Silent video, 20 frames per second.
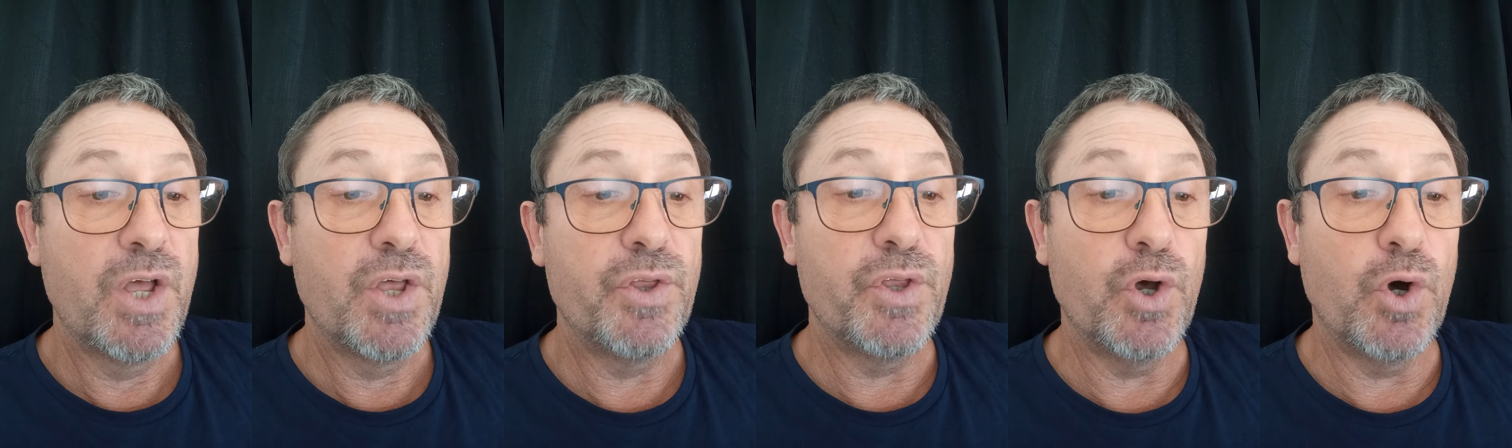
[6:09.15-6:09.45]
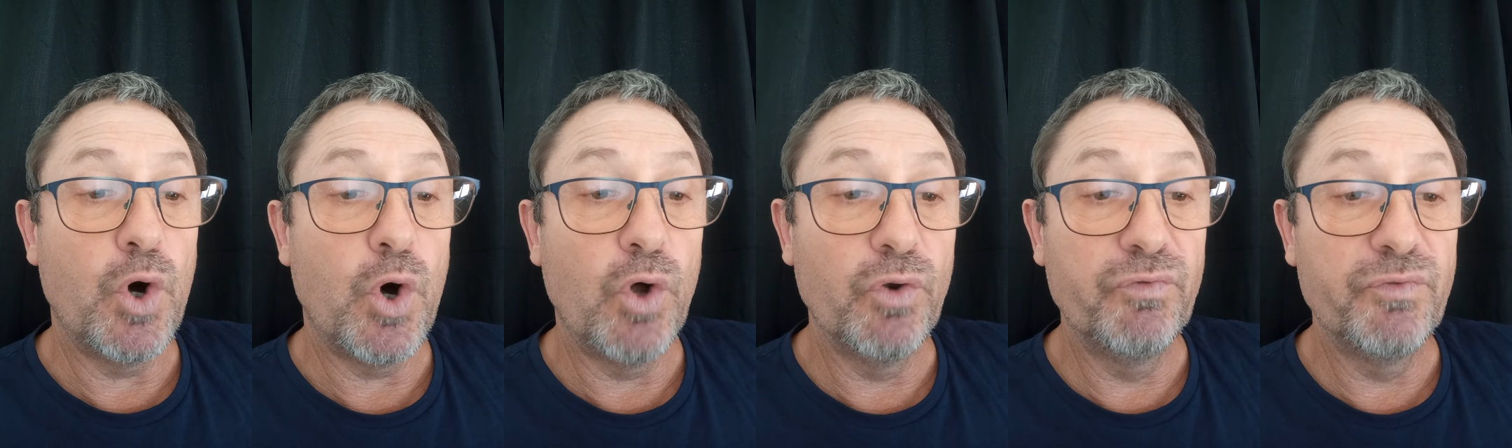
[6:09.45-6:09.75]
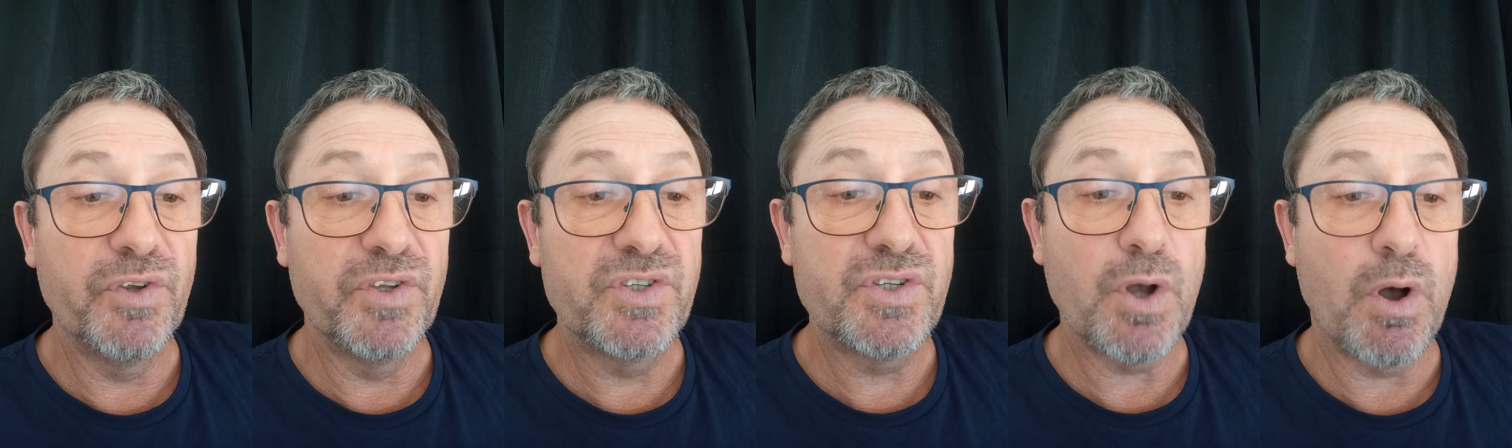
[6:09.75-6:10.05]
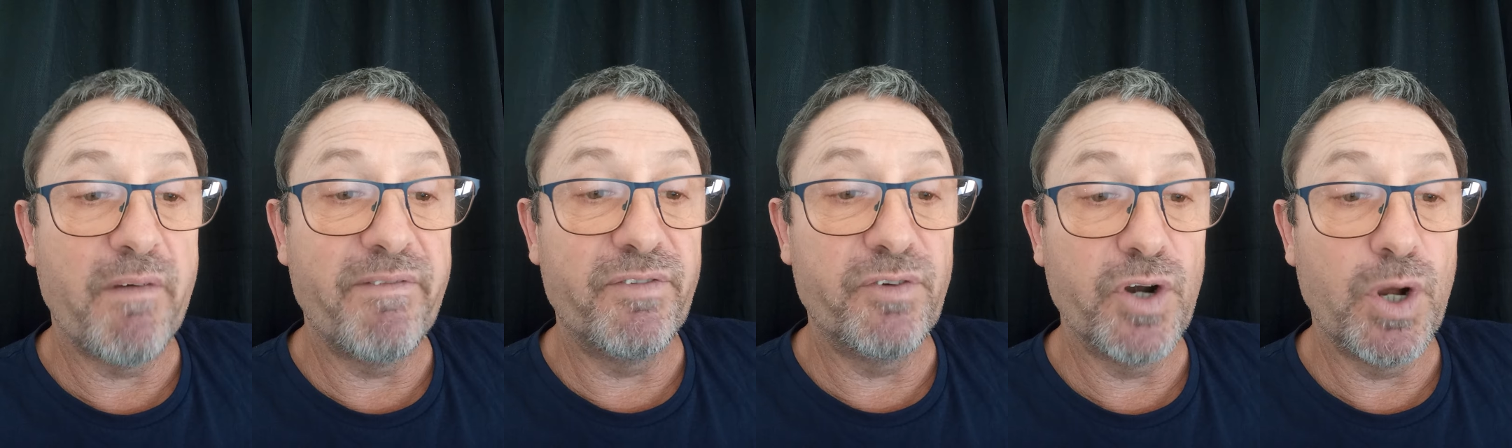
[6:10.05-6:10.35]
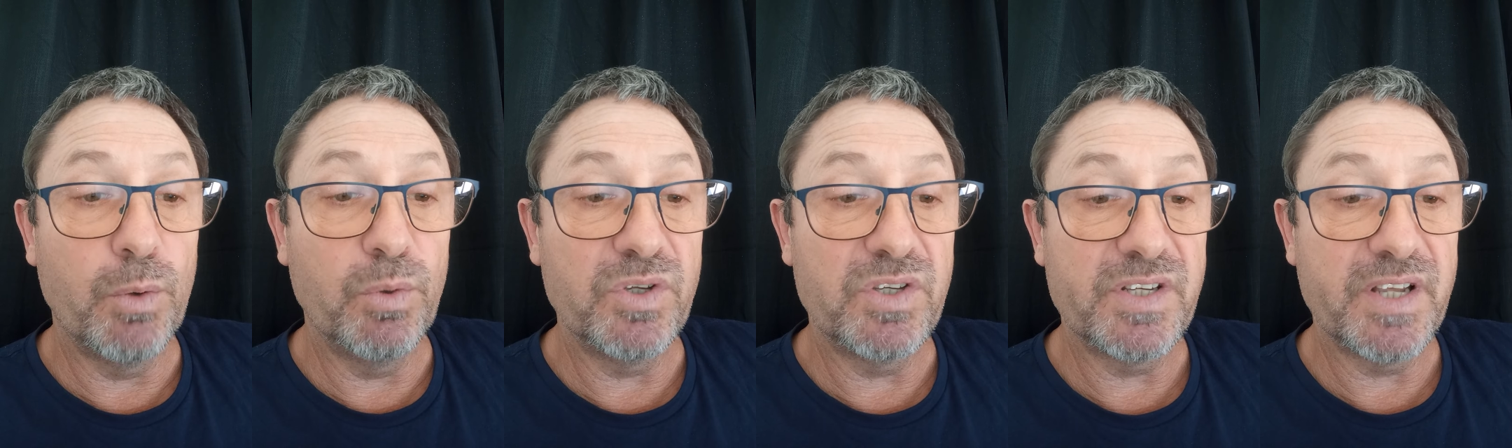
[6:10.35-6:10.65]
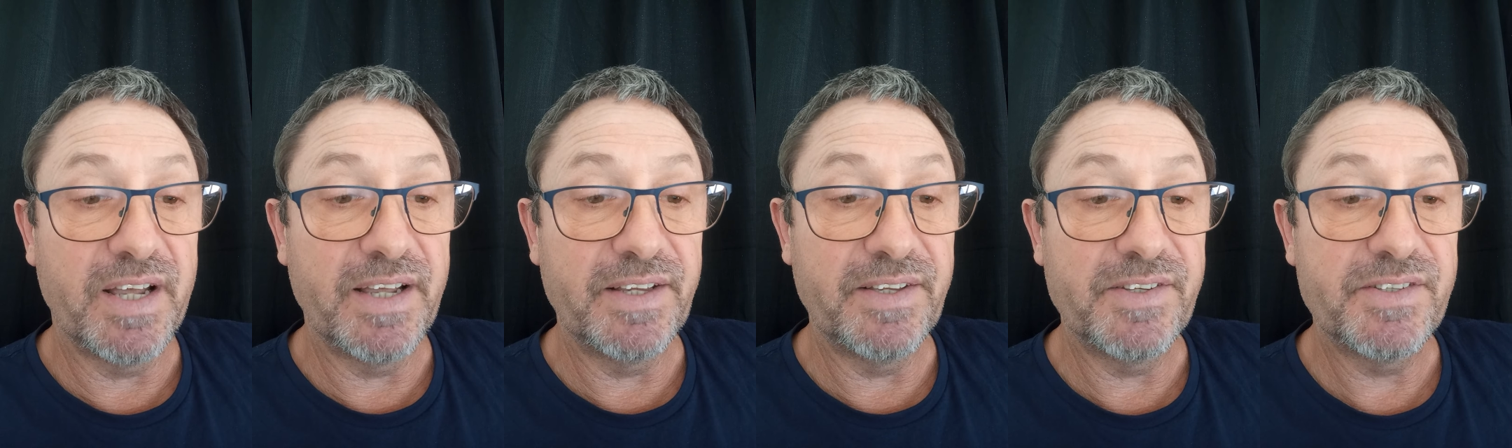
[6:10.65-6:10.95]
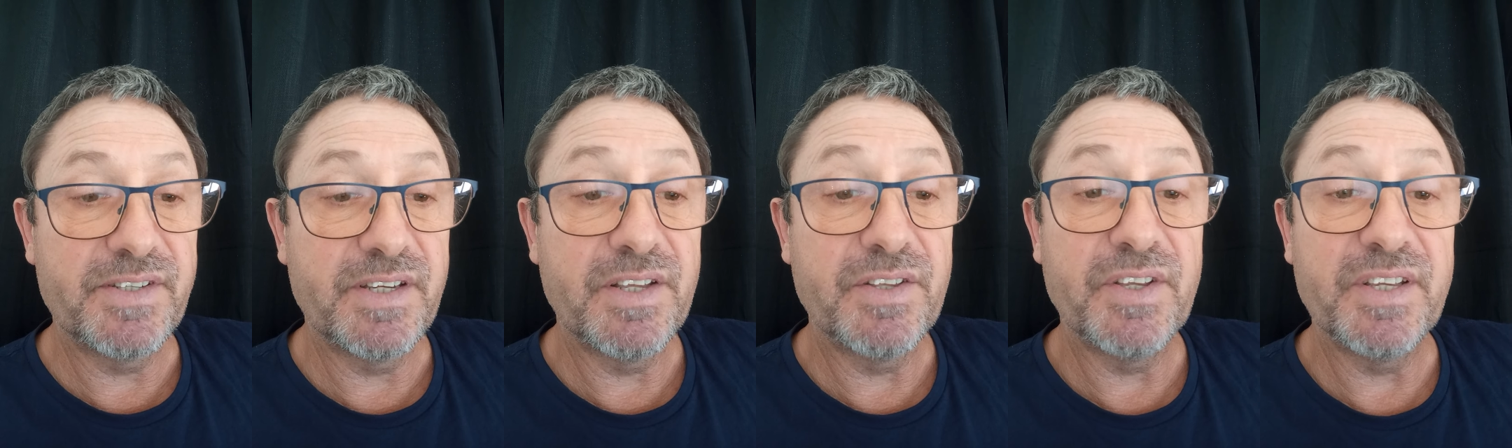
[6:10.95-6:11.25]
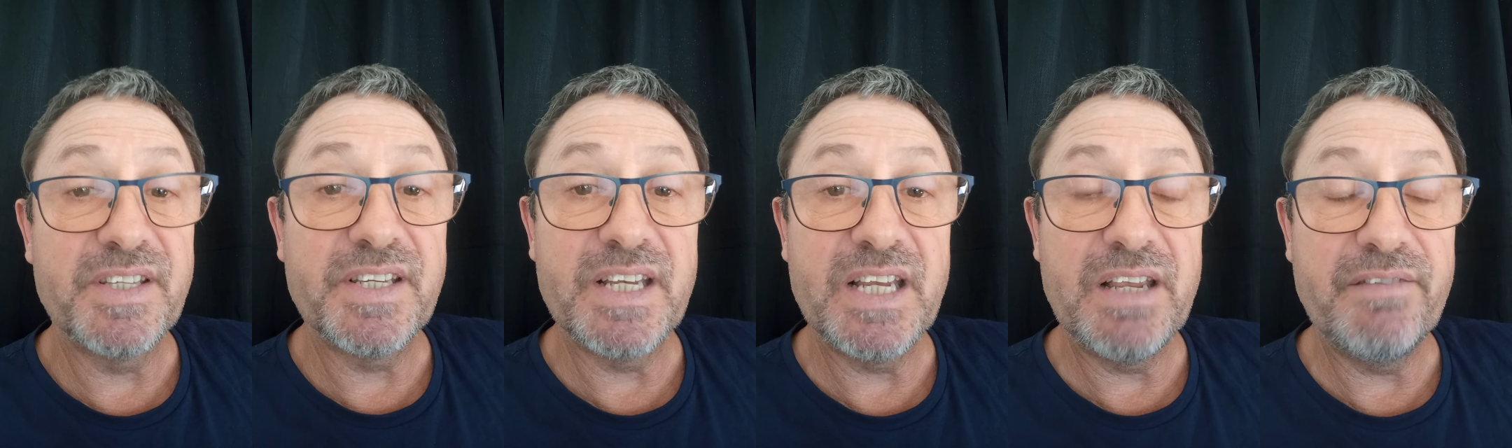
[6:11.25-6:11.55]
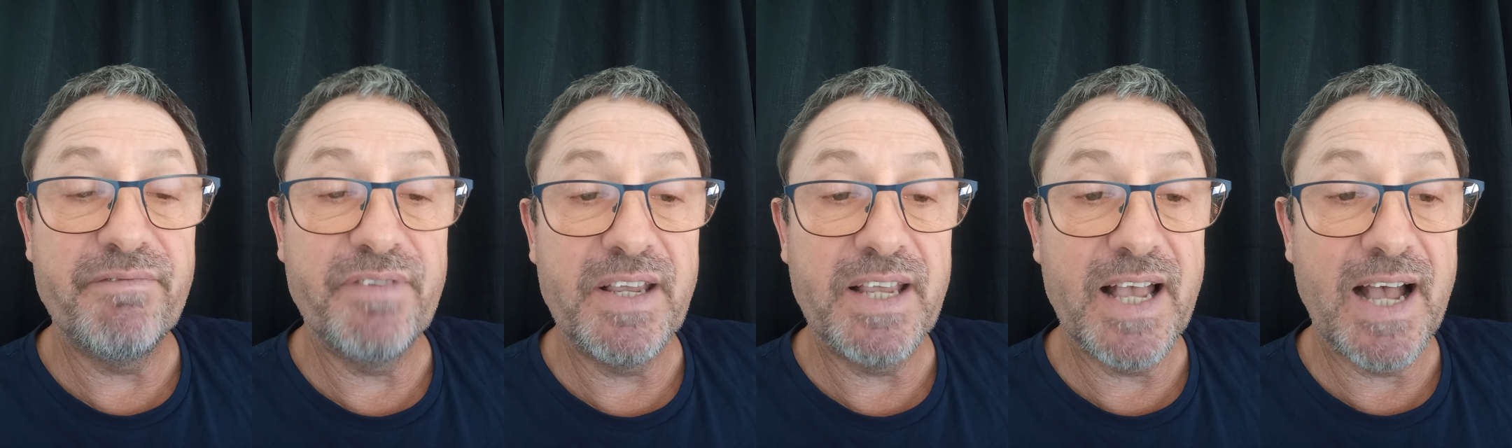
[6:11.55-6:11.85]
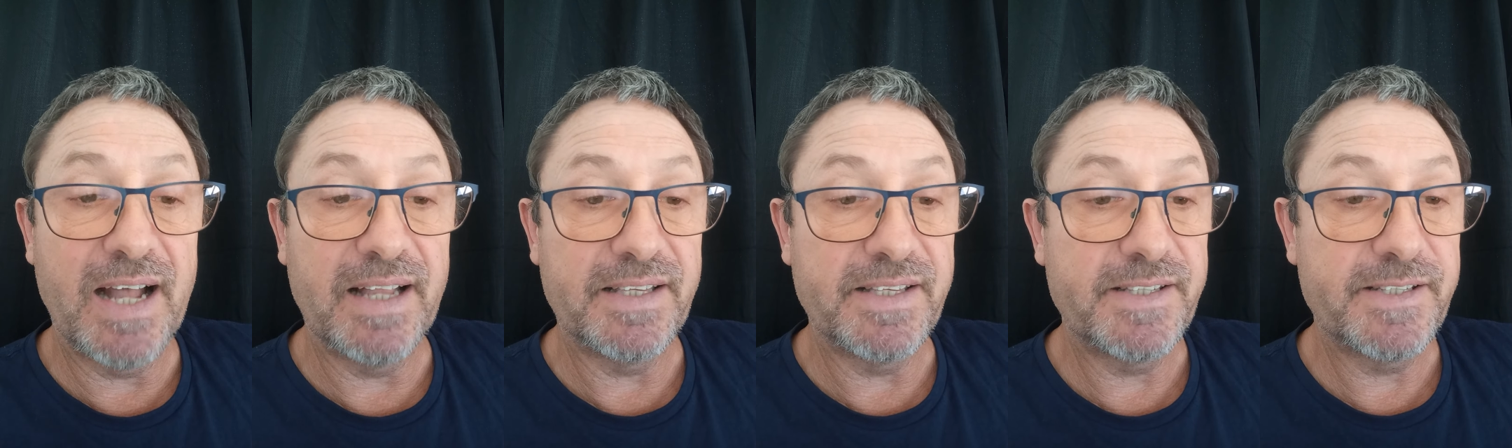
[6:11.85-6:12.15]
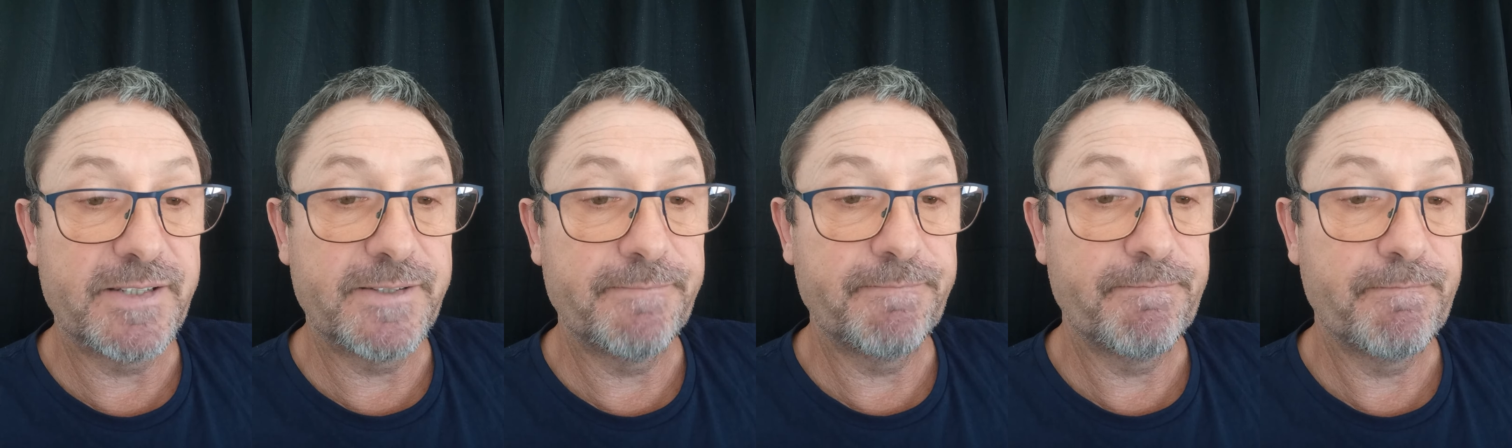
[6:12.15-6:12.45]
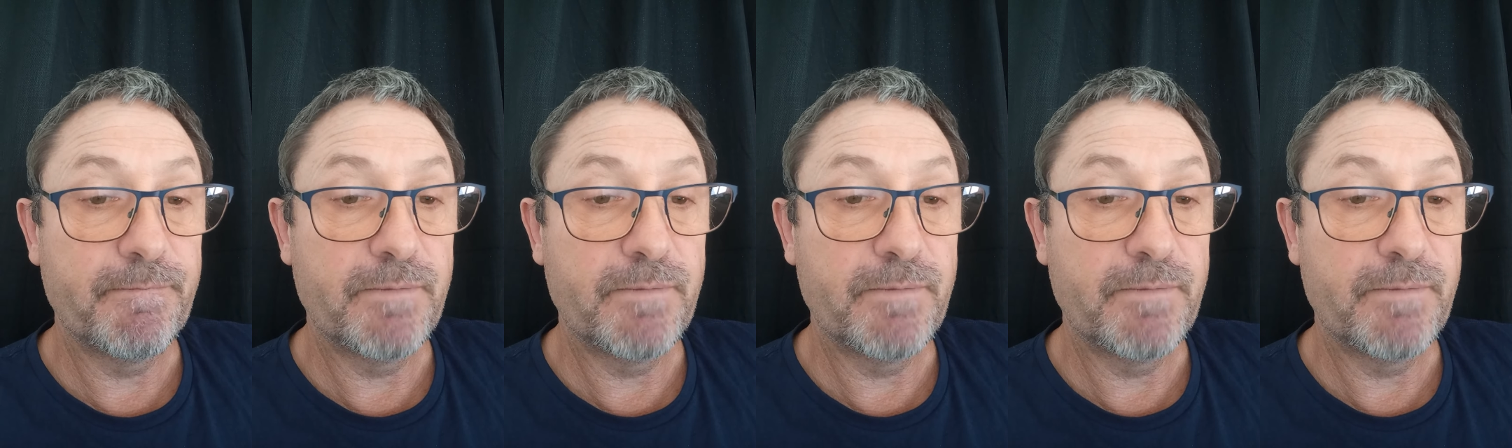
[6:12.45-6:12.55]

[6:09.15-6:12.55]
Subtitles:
the hundreds of road signs, the TV ads,